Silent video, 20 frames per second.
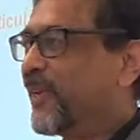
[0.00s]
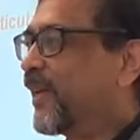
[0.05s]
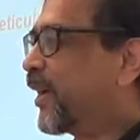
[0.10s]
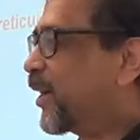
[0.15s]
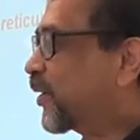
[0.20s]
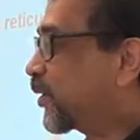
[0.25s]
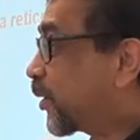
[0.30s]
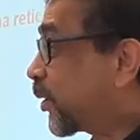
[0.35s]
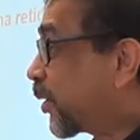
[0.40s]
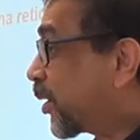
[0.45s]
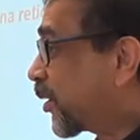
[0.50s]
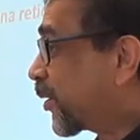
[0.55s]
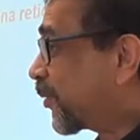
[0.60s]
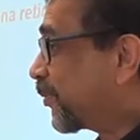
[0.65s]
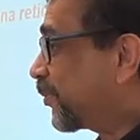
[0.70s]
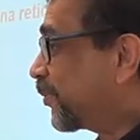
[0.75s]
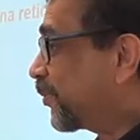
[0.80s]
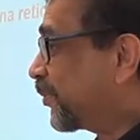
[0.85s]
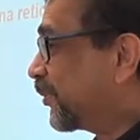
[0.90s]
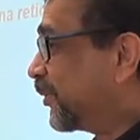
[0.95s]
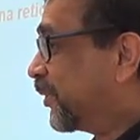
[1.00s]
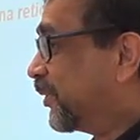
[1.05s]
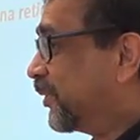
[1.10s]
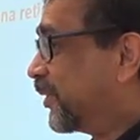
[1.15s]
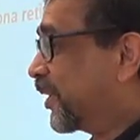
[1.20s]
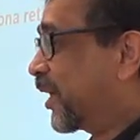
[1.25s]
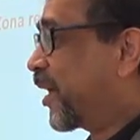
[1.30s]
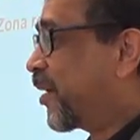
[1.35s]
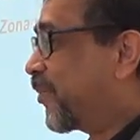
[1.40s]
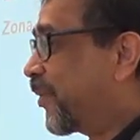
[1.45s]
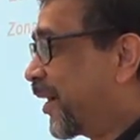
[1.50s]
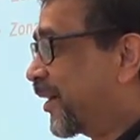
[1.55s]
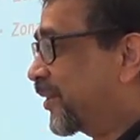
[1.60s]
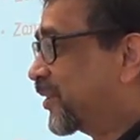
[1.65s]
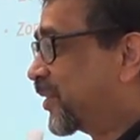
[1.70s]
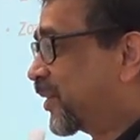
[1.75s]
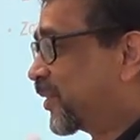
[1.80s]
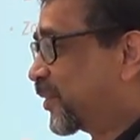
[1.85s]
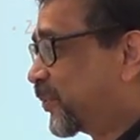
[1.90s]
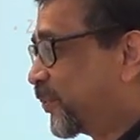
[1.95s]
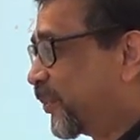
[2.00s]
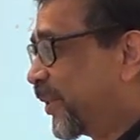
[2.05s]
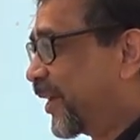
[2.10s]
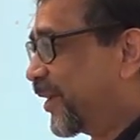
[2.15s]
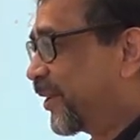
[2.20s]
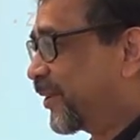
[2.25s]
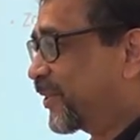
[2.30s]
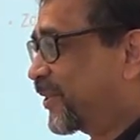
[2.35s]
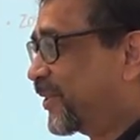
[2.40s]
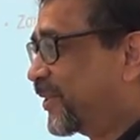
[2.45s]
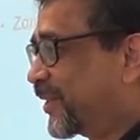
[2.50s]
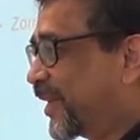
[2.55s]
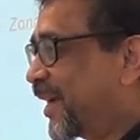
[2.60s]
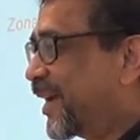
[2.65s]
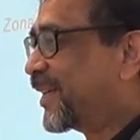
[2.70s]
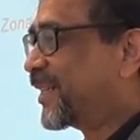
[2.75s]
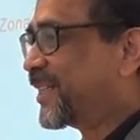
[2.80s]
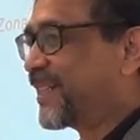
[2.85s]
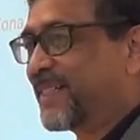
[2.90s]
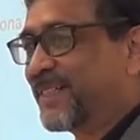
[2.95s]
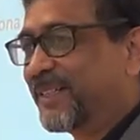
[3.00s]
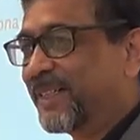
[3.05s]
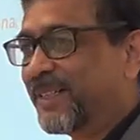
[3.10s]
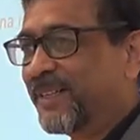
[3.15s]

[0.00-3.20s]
has a lot of drama, suspense, action.